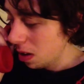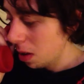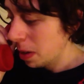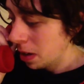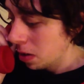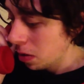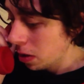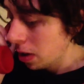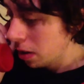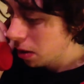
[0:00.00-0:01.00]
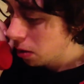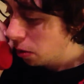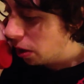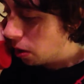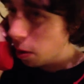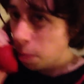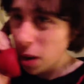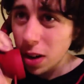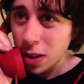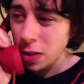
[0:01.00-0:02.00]
I mean, New Year's is already gone
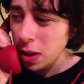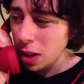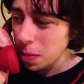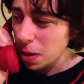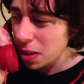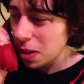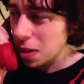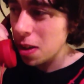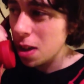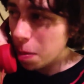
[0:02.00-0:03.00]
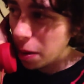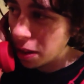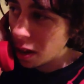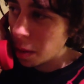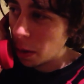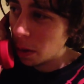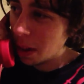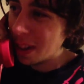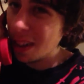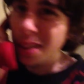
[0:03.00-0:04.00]
by in Australia, but I think by the time I
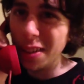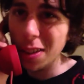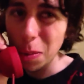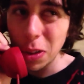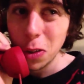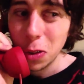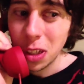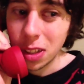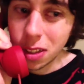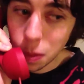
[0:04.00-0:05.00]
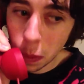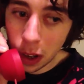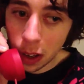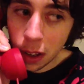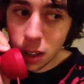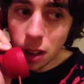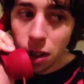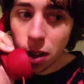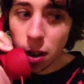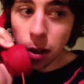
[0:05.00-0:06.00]
release it, it'll still be New Year's somewhere.
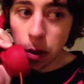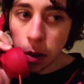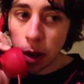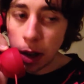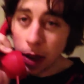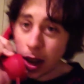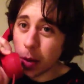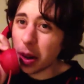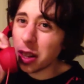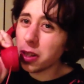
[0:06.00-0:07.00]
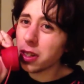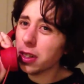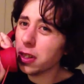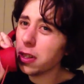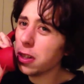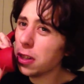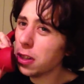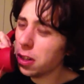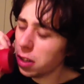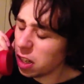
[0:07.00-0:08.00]
Good gravy. Anyway, it's, it,
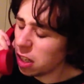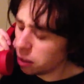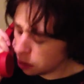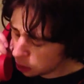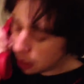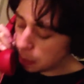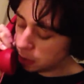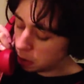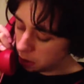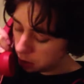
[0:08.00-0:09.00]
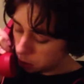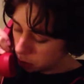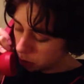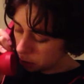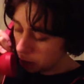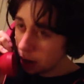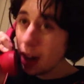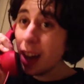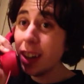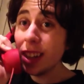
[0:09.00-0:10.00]
it, it, it's a good episode, it's real good.
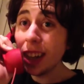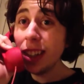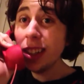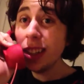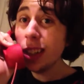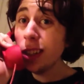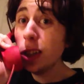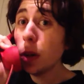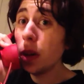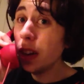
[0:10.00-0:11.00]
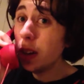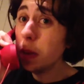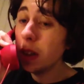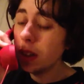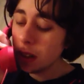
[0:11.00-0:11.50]
Changed the intro a little bit.